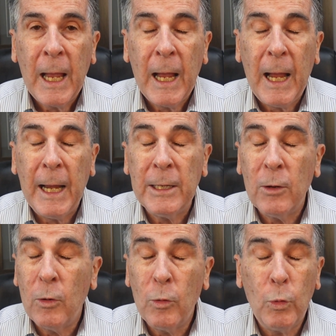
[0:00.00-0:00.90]
and
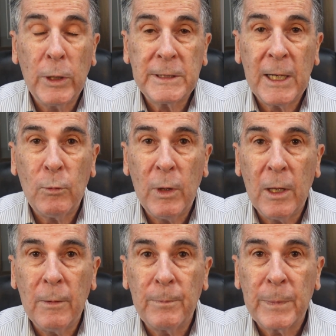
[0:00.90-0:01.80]
all worked out
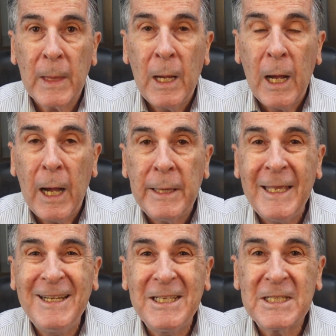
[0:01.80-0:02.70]
well. I
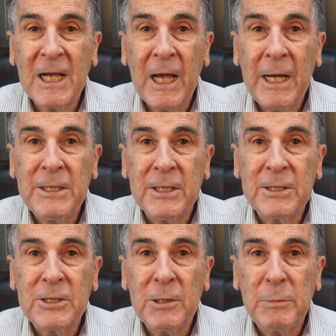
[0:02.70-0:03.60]
then
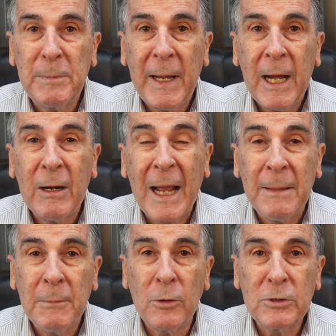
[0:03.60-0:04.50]
decided to prepare a
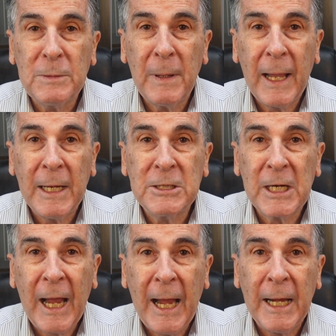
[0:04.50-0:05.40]
multi-page
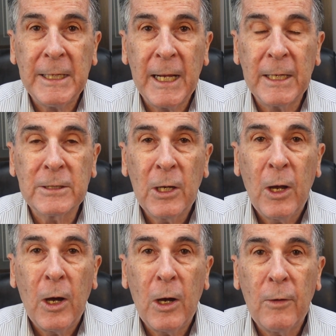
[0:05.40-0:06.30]
handout
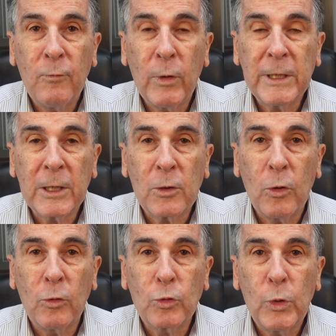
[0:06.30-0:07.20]
of what I
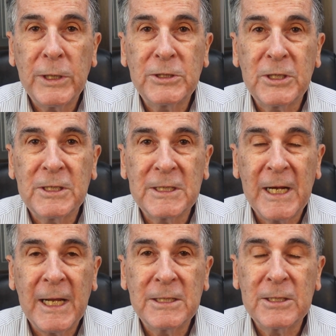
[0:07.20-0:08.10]
call questions and
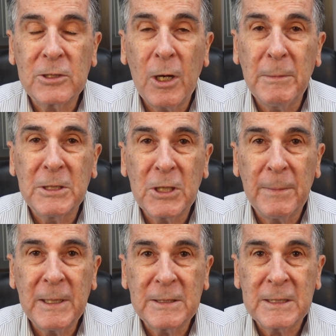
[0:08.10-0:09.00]
answers, common
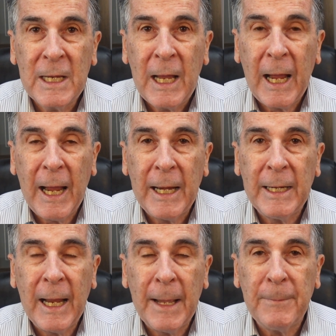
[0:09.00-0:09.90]
topics
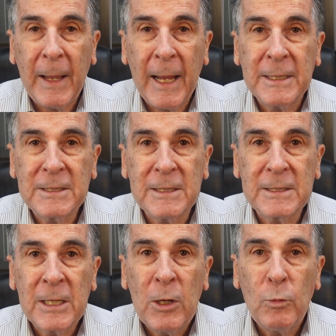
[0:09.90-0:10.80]
and
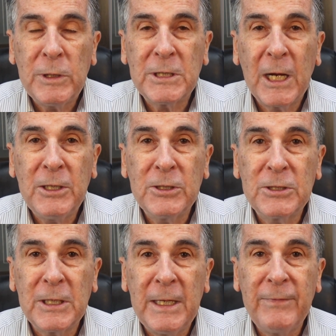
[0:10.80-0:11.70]
answers, which I used
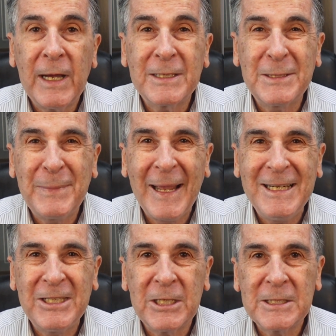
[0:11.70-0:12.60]
to give out to
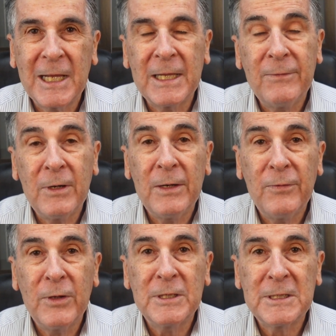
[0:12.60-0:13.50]
patients at their very
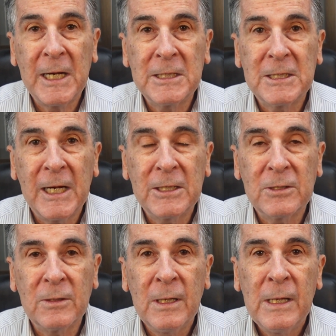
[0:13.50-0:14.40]
first
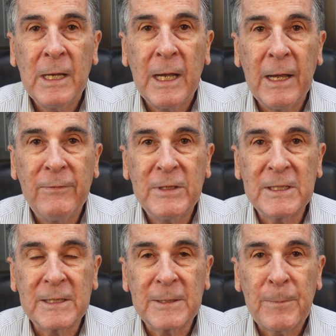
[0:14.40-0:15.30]
antenatal
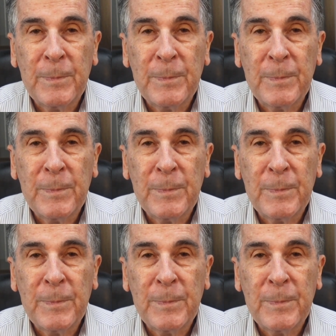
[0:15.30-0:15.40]
visit.